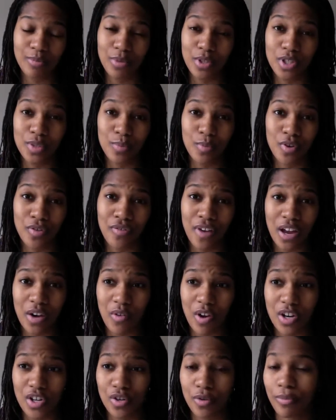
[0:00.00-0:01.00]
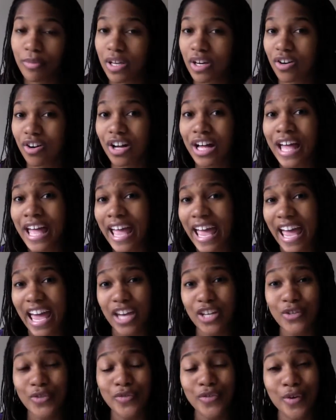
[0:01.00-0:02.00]
puts more fat around your middle,
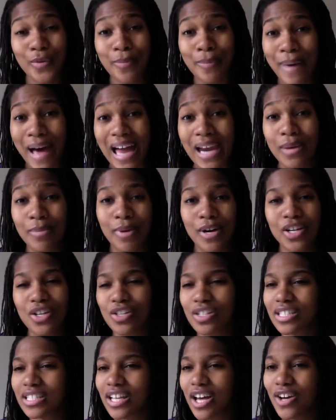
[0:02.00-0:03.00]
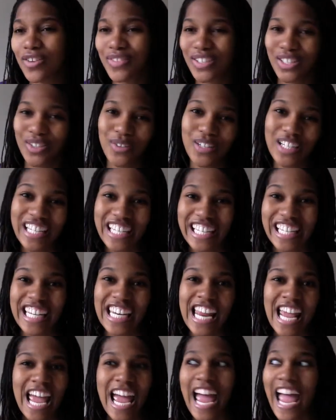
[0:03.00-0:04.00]
and you feel bad about yourself and you
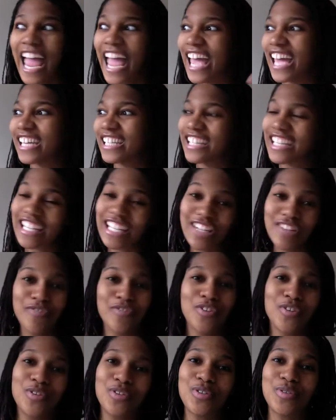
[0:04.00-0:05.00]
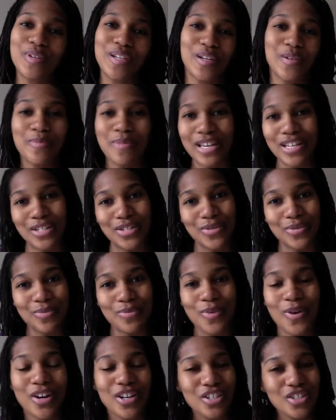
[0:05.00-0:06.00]
eat, and the food you eat makes you
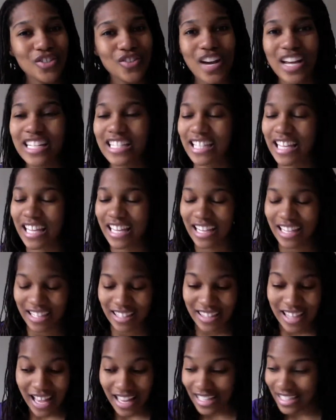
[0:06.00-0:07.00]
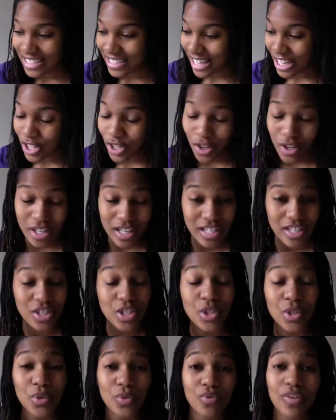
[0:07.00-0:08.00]
more stressed, and that cycle
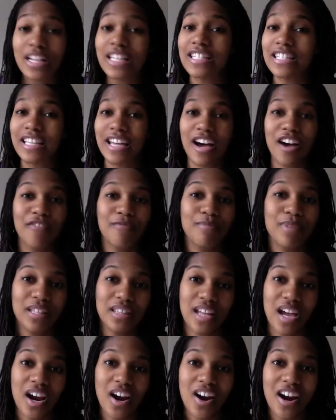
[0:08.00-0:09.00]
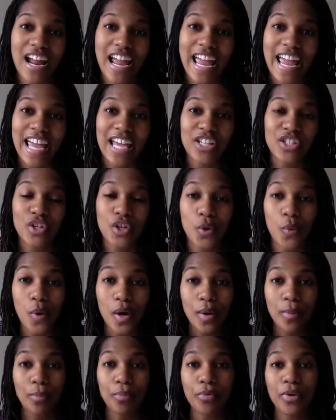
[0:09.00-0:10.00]
is crazy. I've been there. So you
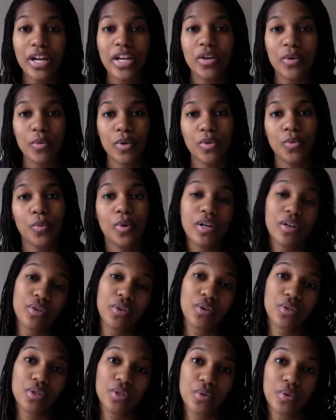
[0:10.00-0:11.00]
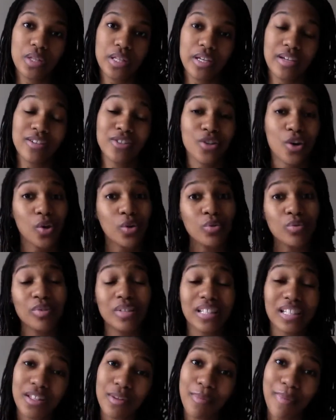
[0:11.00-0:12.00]
want to break it with one of those two things, or
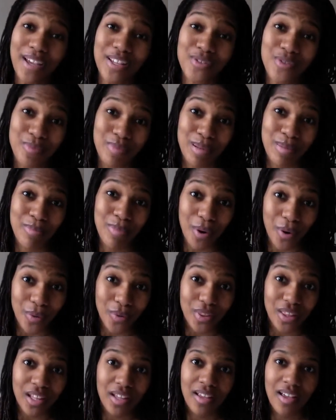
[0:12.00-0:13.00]
really the best would be both.